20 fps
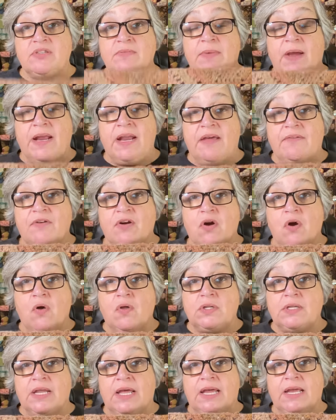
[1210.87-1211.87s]
you might have a
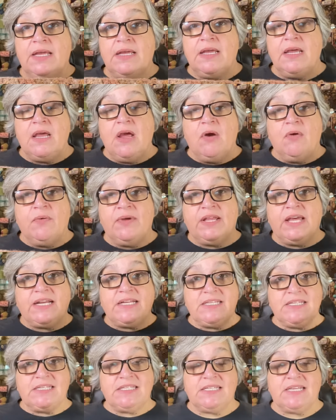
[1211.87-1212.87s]
cold night. We like
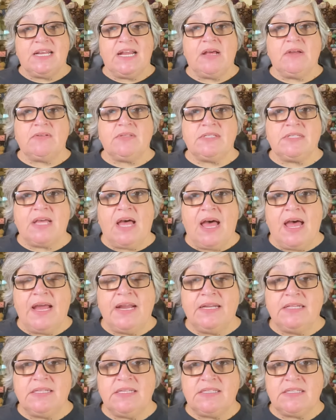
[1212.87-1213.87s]
to sit
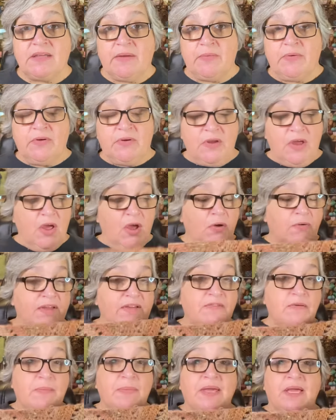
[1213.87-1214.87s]
outside in the summer. We
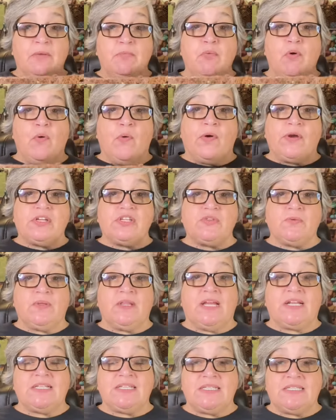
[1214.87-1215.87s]
have a big porch, so we
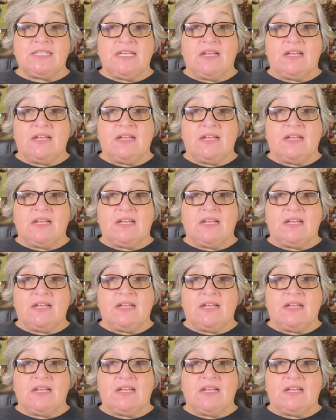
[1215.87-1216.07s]
like to sit